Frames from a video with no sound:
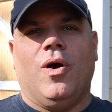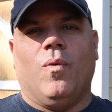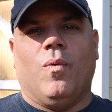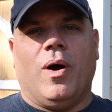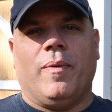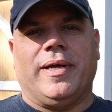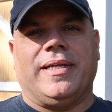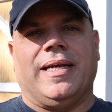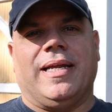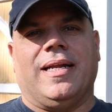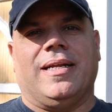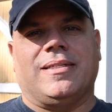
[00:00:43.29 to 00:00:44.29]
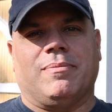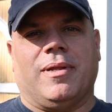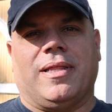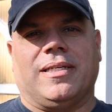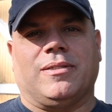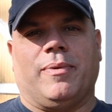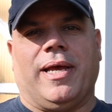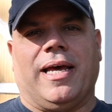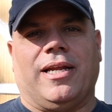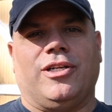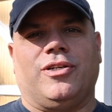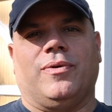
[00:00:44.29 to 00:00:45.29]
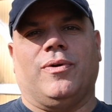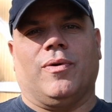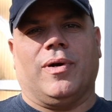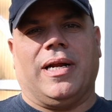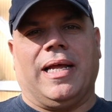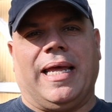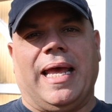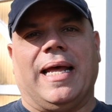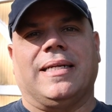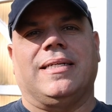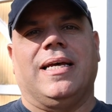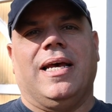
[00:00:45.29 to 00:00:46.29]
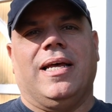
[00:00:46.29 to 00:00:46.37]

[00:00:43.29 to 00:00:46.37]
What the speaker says: what we did and some of the things that we had to do in order to get